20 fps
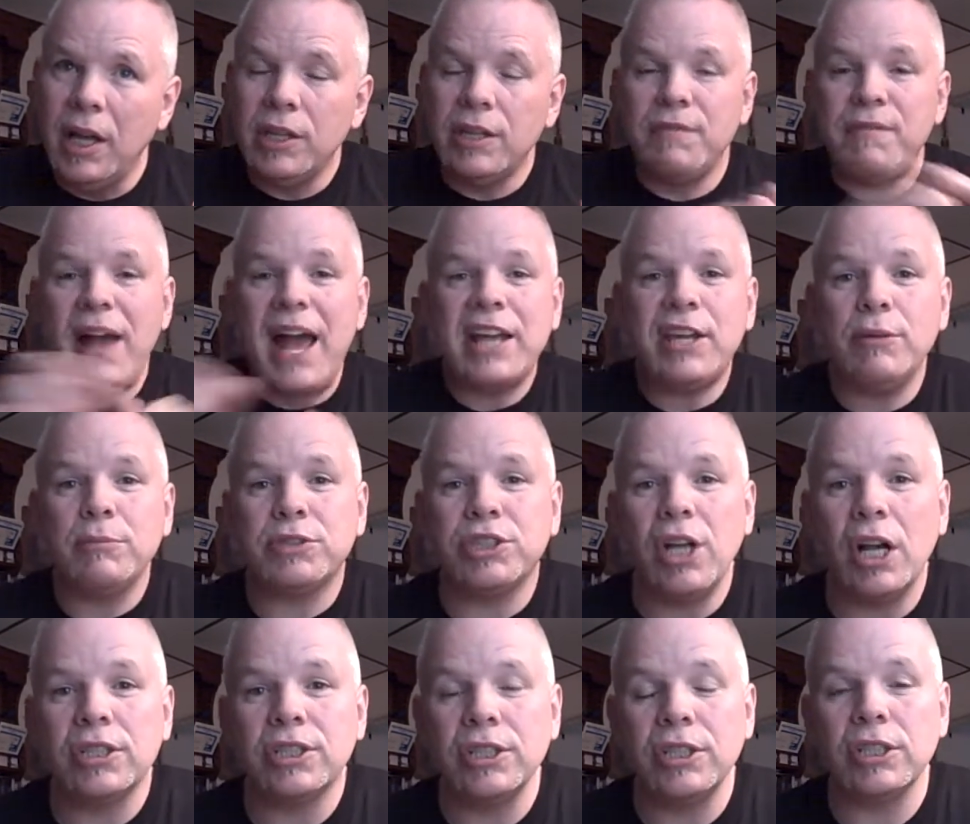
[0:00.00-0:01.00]
The vacuum
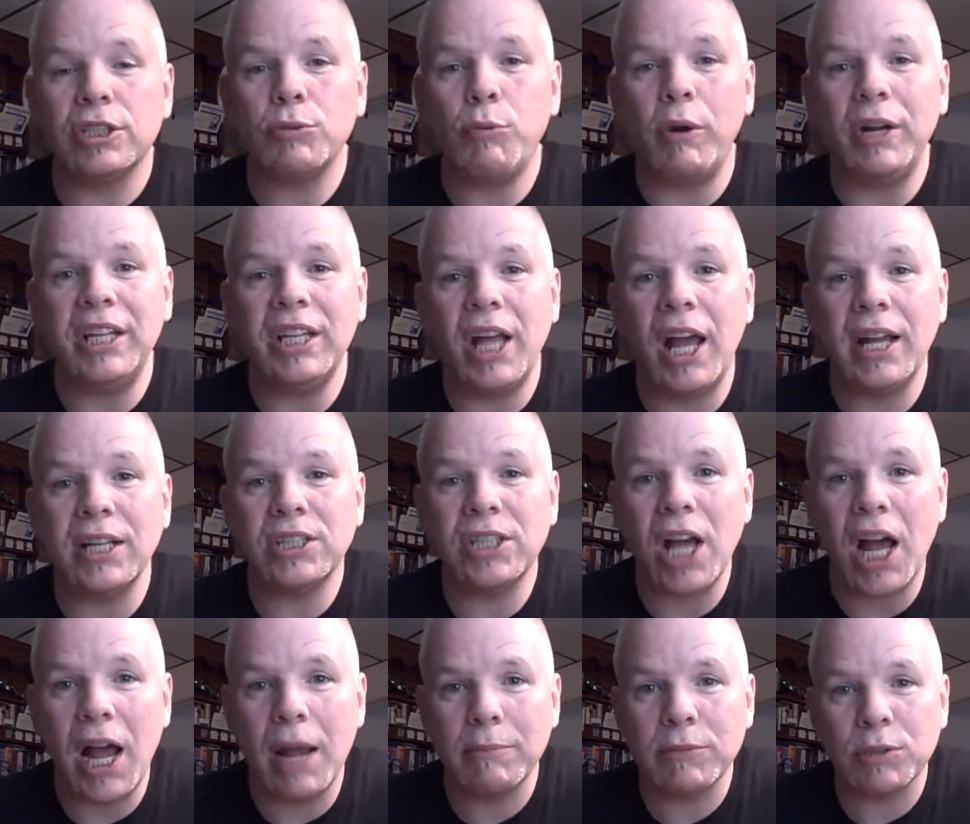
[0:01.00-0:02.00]
suction is 29
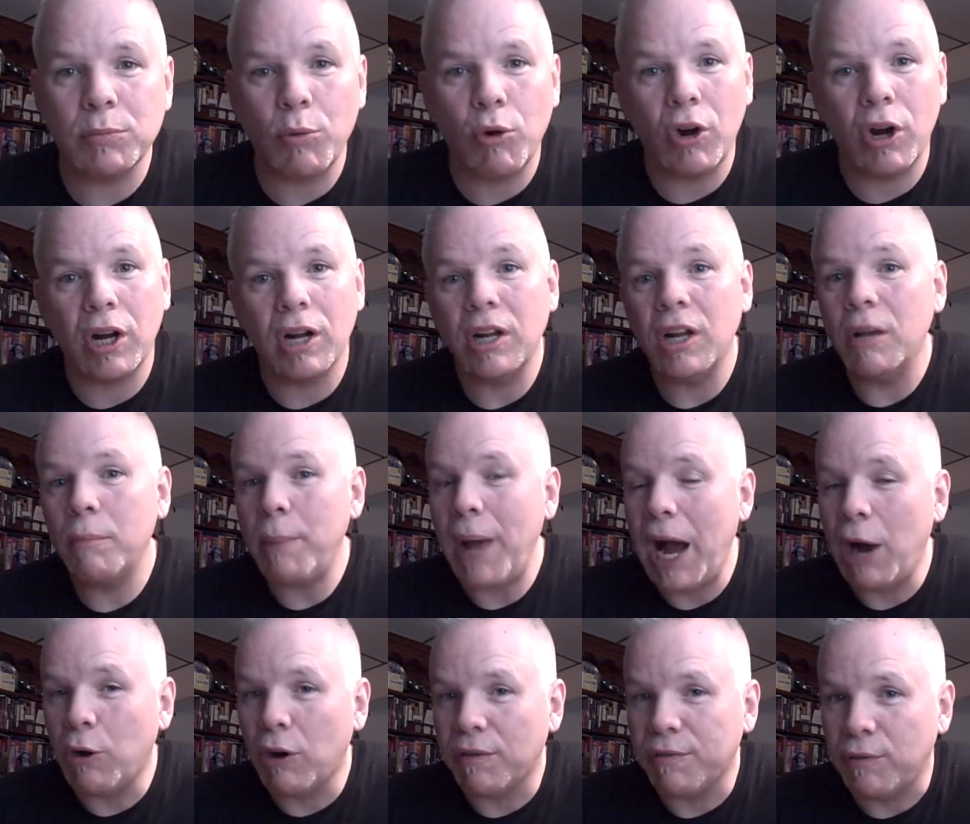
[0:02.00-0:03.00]
times more
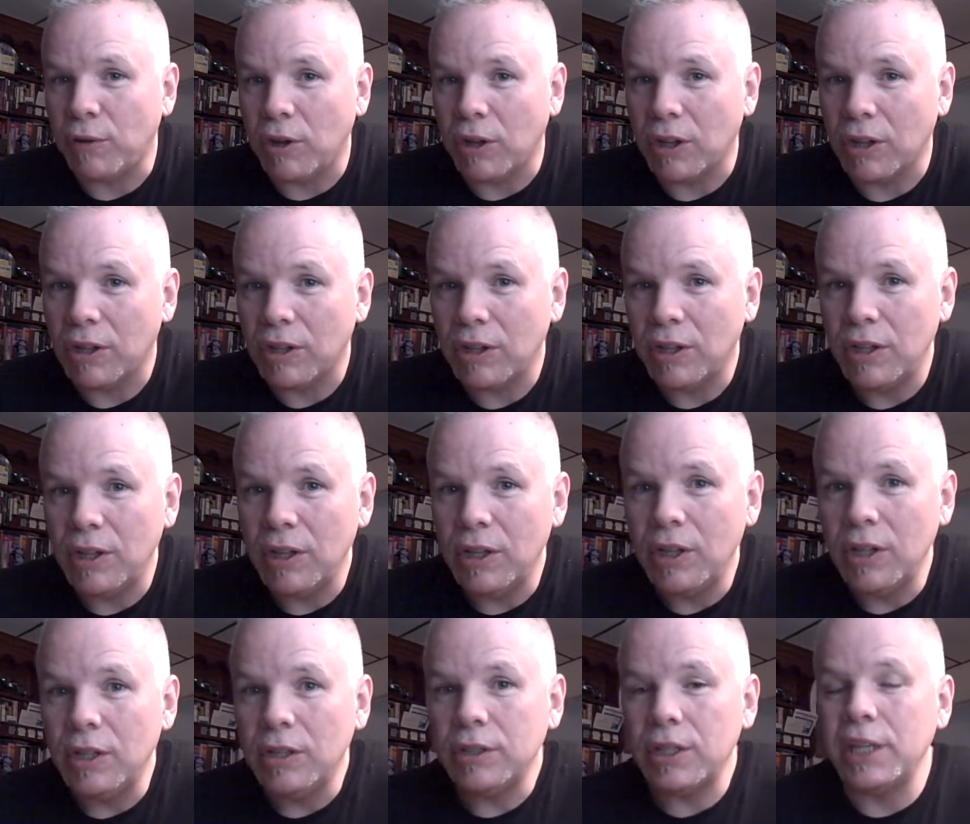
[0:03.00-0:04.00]
powerful
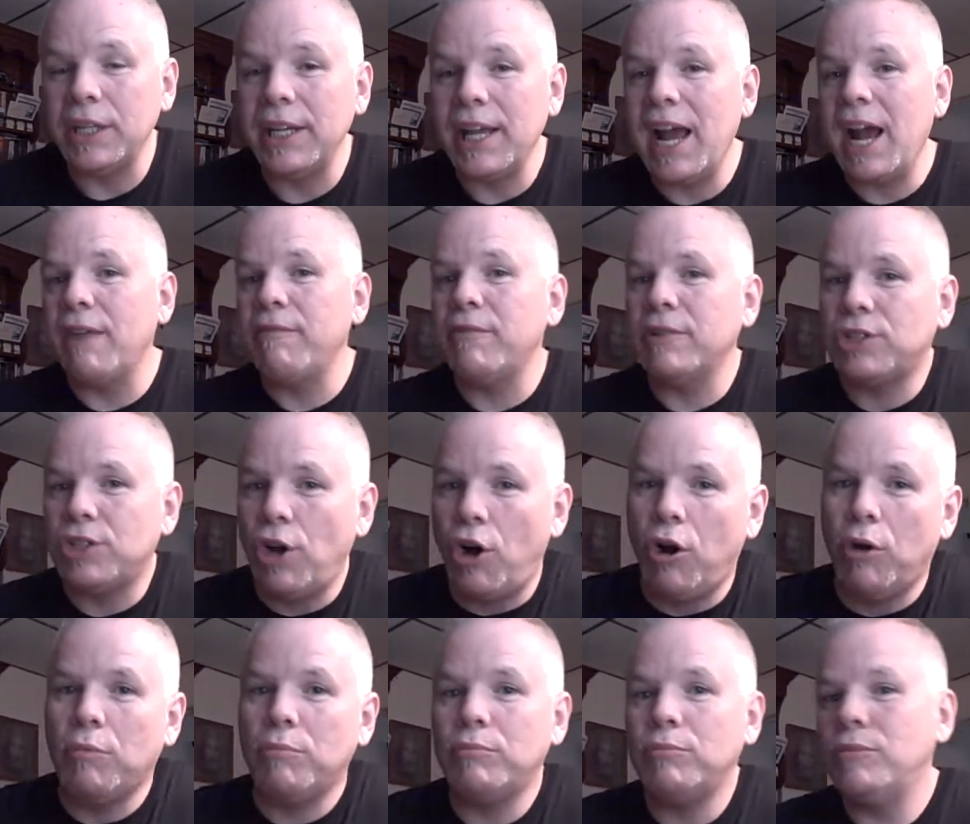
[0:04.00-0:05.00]
than the average
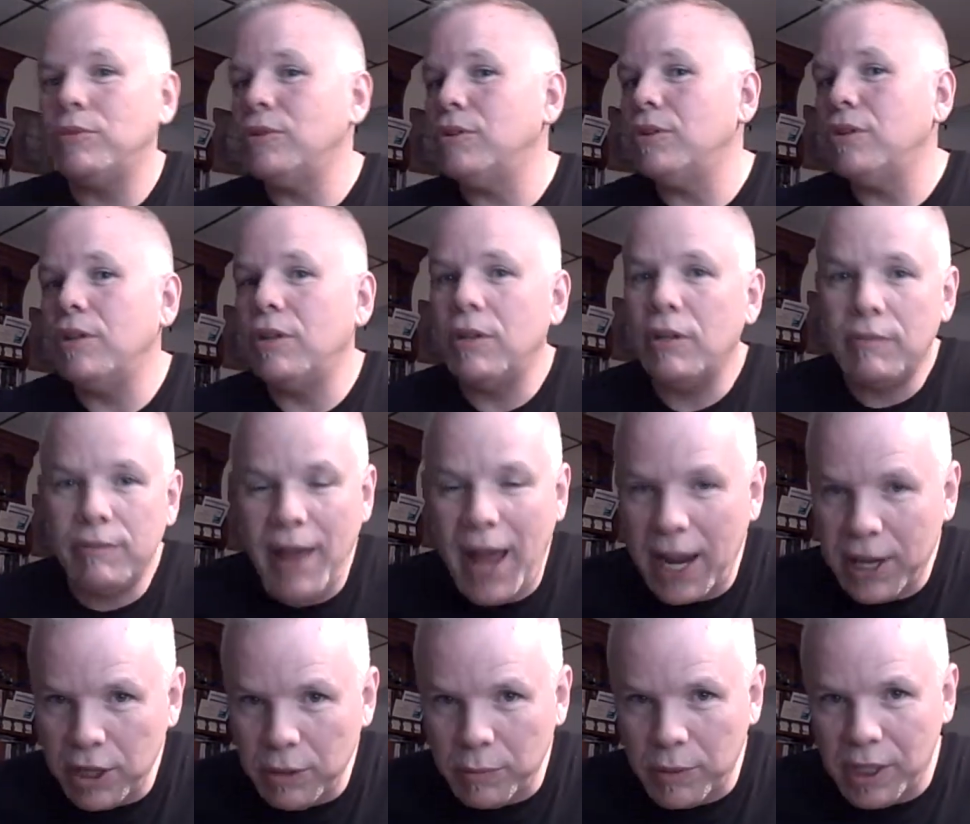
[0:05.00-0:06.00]
home
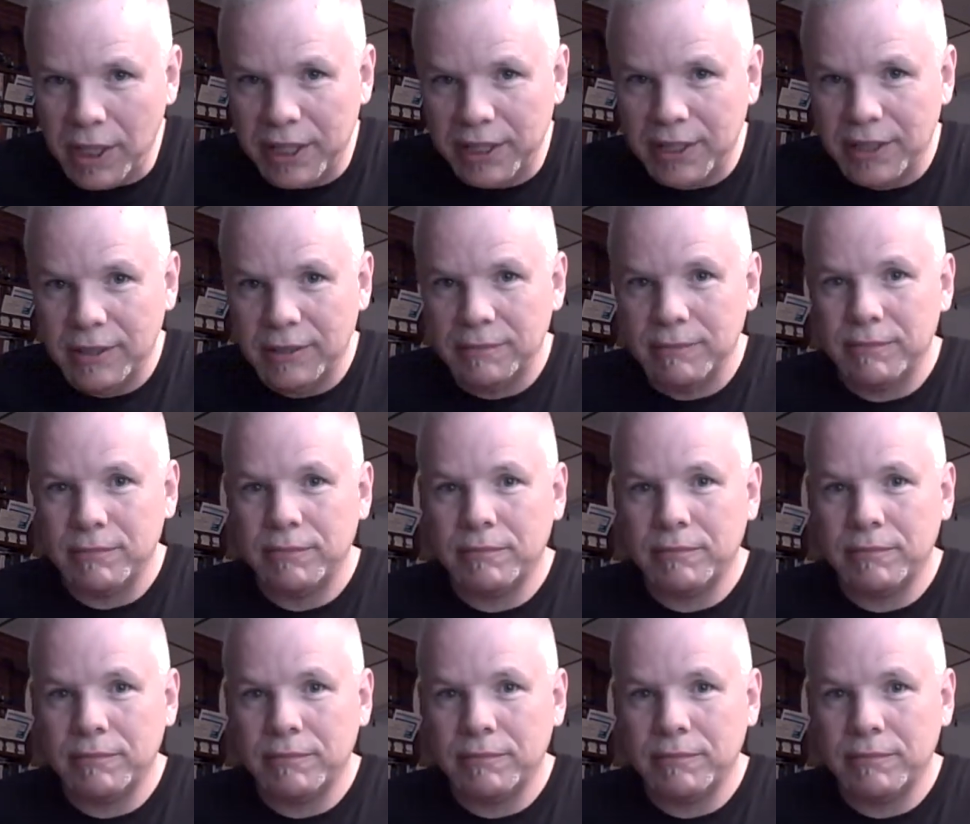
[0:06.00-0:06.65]
vacuum cleaner.